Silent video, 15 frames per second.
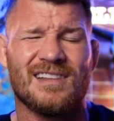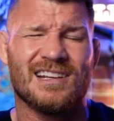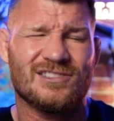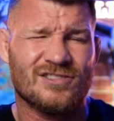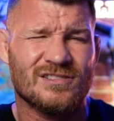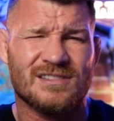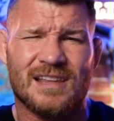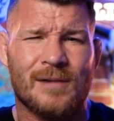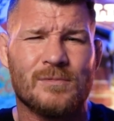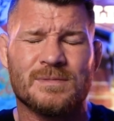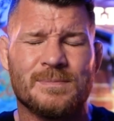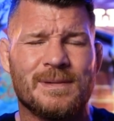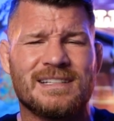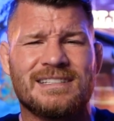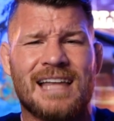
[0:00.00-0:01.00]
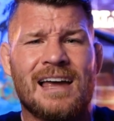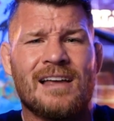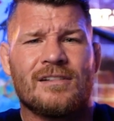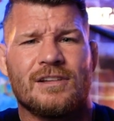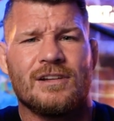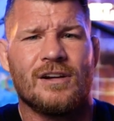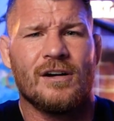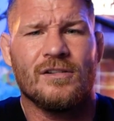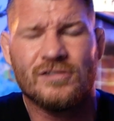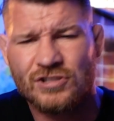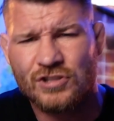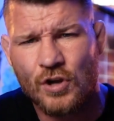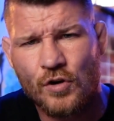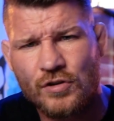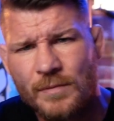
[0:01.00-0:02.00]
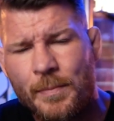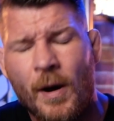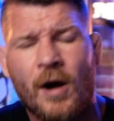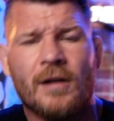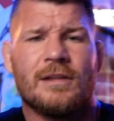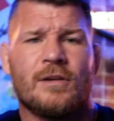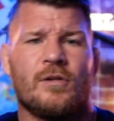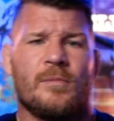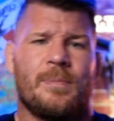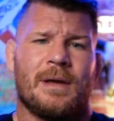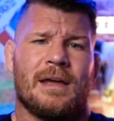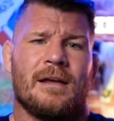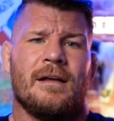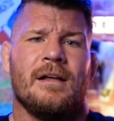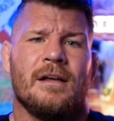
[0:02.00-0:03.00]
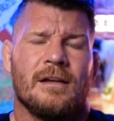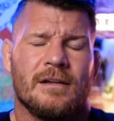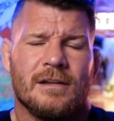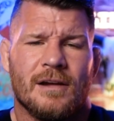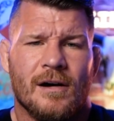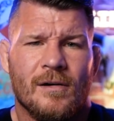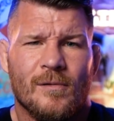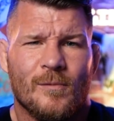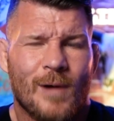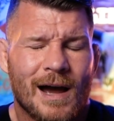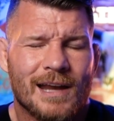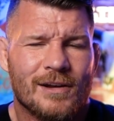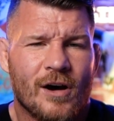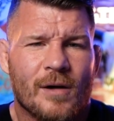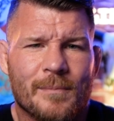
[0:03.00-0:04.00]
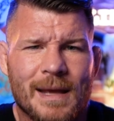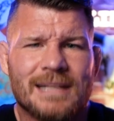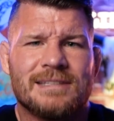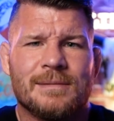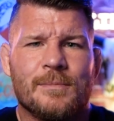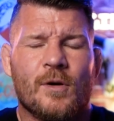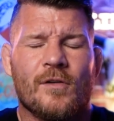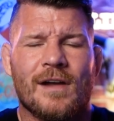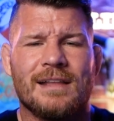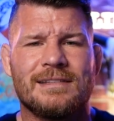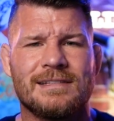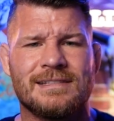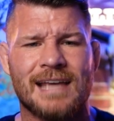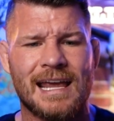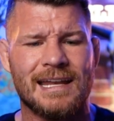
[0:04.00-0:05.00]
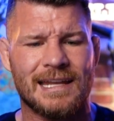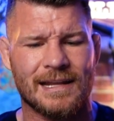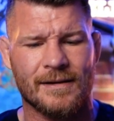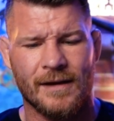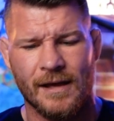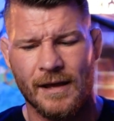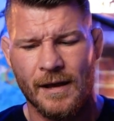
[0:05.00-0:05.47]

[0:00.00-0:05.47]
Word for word: That's just, that was my style, you know. Stir the pot a little bit, you know. Why not? Makes it more entertaining.